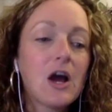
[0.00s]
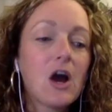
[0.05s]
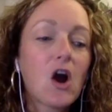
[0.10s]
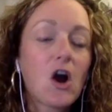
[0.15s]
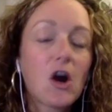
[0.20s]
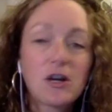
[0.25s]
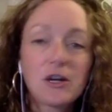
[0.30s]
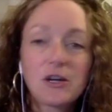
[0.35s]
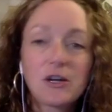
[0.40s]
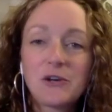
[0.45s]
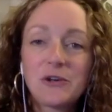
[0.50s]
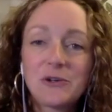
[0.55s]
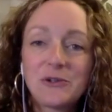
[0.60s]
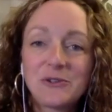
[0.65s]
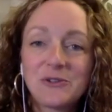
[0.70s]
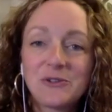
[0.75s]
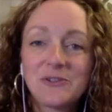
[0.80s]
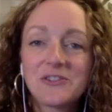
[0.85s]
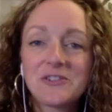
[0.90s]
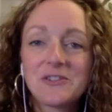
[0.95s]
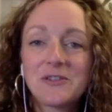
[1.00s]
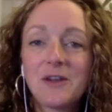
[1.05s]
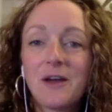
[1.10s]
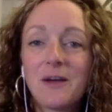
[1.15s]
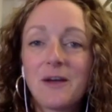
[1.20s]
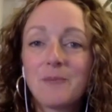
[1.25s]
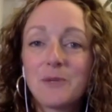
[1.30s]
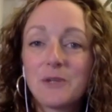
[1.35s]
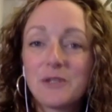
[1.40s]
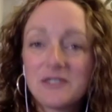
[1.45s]
articles,
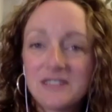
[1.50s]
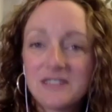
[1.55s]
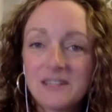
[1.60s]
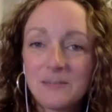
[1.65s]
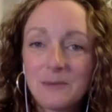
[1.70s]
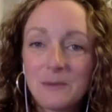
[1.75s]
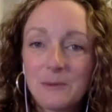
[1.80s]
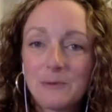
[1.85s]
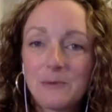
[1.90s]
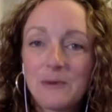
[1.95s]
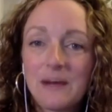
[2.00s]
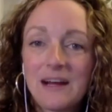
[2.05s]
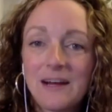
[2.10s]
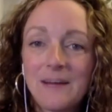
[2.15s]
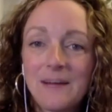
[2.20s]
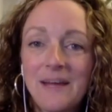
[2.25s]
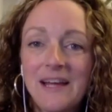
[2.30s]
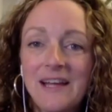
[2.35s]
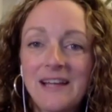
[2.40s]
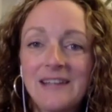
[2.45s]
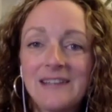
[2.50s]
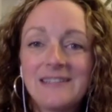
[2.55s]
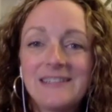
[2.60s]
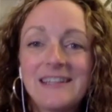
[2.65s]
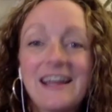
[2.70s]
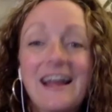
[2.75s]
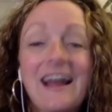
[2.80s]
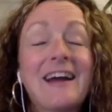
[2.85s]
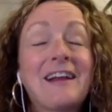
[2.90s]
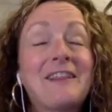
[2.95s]
books that we would recommend.
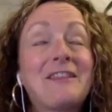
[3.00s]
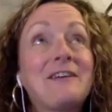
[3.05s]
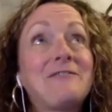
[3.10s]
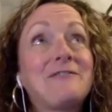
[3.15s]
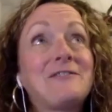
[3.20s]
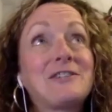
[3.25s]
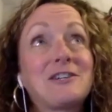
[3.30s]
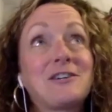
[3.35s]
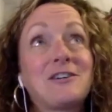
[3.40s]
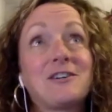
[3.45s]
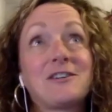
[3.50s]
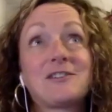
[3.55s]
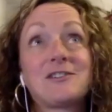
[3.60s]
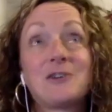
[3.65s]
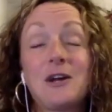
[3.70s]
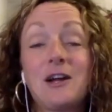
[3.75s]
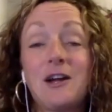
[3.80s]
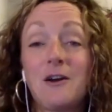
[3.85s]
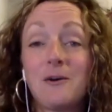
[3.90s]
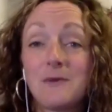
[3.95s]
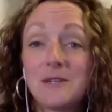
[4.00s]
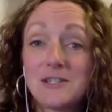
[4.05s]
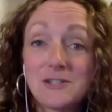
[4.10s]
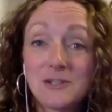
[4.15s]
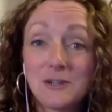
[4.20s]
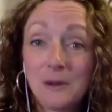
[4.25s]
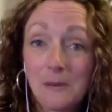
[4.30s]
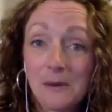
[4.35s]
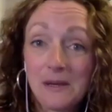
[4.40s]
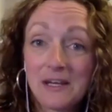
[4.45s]
I love to cook, so I always
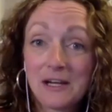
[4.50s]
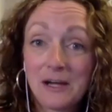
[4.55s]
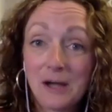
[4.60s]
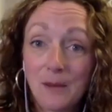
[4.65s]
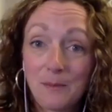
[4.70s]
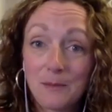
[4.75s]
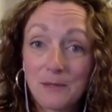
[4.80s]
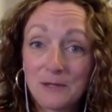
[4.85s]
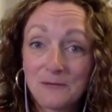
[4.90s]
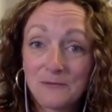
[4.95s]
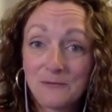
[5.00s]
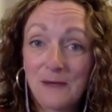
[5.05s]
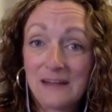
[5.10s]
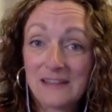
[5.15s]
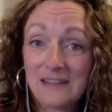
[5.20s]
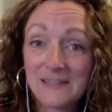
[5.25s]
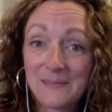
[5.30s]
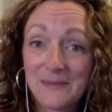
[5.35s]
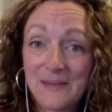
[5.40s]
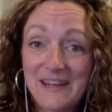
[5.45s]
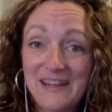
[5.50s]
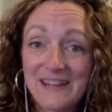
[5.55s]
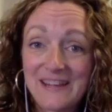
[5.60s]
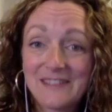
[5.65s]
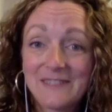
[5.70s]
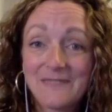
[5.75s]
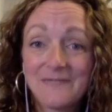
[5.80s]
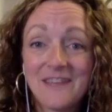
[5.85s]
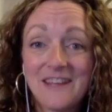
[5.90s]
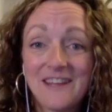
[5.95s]
throw in a couple of recipes
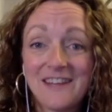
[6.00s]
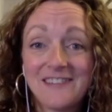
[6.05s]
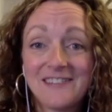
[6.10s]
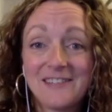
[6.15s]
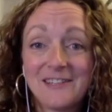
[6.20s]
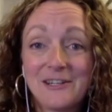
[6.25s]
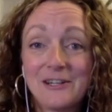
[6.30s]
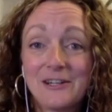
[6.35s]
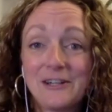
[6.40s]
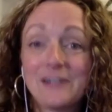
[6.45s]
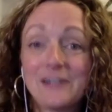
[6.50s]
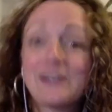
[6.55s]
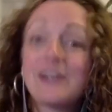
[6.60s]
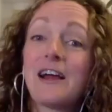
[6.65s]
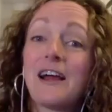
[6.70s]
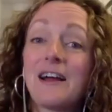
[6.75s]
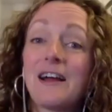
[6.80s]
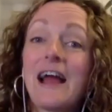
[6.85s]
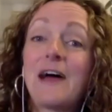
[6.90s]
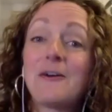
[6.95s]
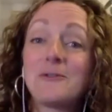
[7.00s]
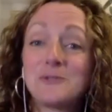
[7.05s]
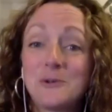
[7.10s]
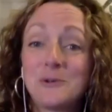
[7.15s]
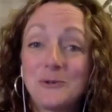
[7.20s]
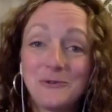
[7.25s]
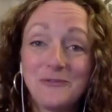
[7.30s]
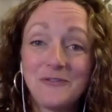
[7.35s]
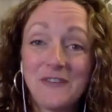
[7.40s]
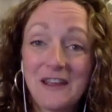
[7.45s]
of things that are
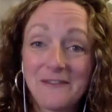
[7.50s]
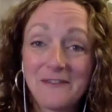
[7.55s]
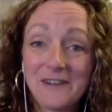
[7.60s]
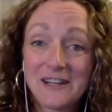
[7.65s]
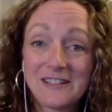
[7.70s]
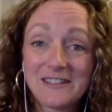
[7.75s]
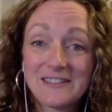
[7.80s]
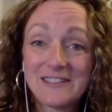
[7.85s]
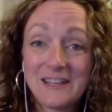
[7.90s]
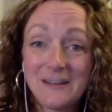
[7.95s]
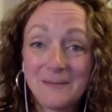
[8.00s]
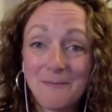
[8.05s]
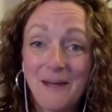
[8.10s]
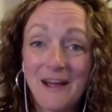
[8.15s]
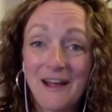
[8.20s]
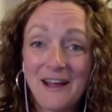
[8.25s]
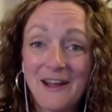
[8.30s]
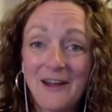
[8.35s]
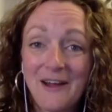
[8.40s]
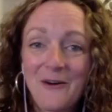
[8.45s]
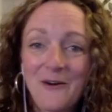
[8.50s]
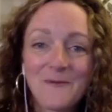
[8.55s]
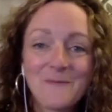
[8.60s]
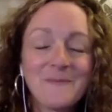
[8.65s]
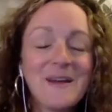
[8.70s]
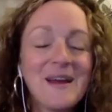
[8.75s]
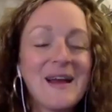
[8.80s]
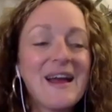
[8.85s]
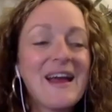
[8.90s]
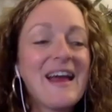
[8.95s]
household favorites in my home,
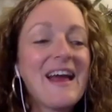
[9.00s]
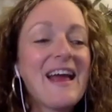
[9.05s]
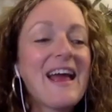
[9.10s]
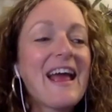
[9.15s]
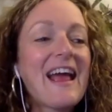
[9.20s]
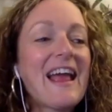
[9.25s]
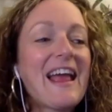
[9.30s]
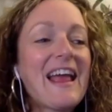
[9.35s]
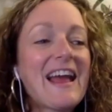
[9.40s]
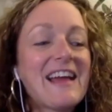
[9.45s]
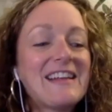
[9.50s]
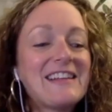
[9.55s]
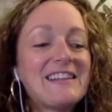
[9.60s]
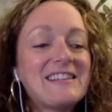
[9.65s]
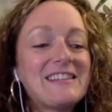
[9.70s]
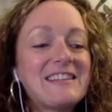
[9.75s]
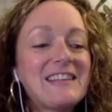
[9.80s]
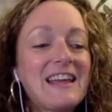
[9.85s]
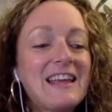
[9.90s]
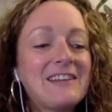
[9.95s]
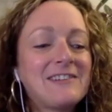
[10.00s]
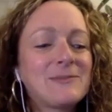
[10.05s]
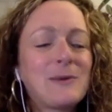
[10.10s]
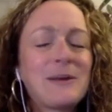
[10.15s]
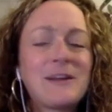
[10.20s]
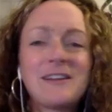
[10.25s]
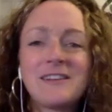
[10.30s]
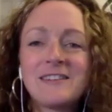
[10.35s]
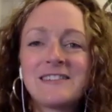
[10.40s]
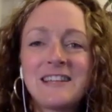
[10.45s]
and as
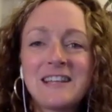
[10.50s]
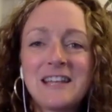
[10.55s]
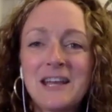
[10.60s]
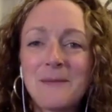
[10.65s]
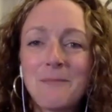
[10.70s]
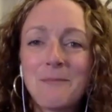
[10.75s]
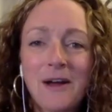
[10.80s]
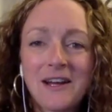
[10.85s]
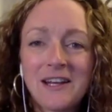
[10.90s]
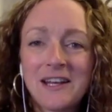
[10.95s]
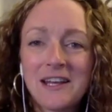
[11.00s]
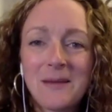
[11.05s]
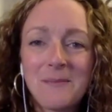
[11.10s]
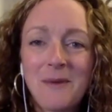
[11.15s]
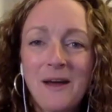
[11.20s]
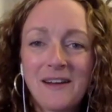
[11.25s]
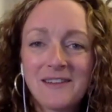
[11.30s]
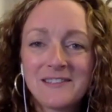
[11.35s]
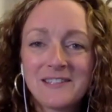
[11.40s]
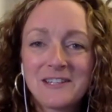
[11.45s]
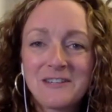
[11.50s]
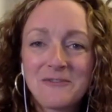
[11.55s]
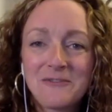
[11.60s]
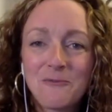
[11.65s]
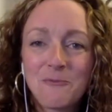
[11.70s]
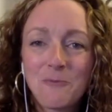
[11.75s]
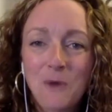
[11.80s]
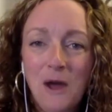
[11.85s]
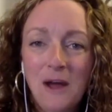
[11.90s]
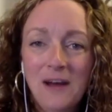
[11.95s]
well as any body positive
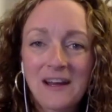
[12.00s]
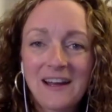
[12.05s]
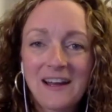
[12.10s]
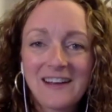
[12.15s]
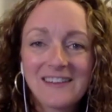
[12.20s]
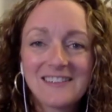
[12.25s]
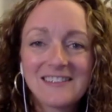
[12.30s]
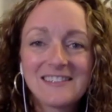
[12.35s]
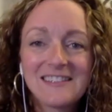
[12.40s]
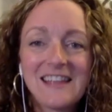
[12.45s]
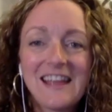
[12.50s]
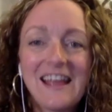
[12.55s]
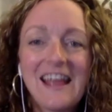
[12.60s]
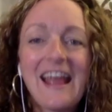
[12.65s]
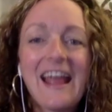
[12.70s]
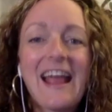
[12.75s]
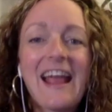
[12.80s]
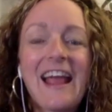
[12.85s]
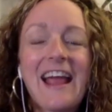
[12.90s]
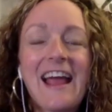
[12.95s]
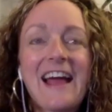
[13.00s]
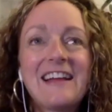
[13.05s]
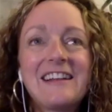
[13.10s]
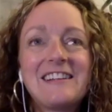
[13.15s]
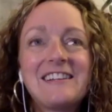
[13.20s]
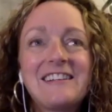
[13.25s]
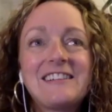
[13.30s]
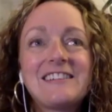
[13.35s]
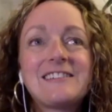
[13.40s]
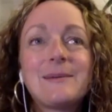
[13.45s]
products.
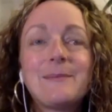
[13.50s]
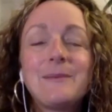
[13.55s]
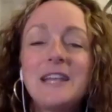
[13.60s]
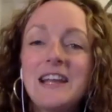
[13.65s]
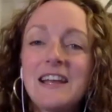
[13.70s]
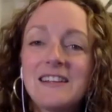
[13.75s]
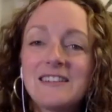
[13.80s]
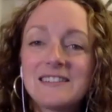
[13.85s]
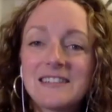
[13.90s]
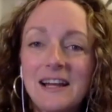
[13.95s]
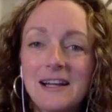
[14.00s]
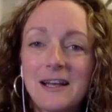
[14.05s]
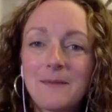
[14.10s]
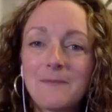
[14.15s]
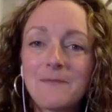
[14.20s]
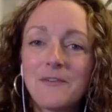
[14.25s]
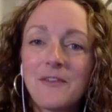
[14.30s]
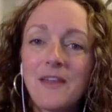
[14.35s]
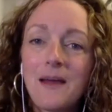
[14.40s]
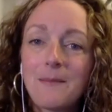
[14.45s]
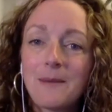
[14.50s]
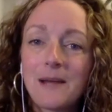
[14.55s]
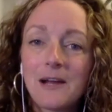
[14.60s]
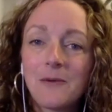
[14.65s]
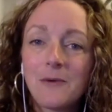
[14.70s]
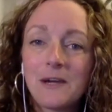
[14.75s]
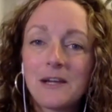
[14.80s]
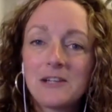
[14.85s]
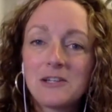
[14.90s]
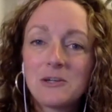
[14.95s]
And somebody can sign up for that by
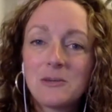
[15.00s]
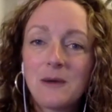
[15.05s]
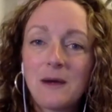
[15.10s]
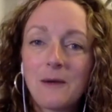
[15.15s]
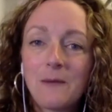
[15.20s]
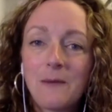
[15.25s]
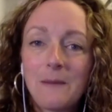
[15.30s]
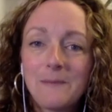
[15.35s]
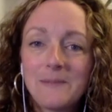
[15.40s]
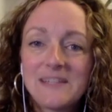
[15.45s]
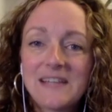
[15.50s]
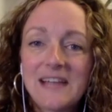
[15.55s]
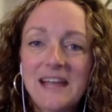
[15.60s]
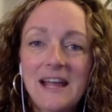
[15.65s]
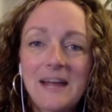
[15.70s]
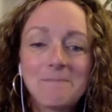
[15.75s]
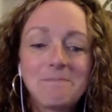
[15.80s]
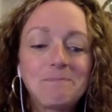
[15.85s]
going to our website.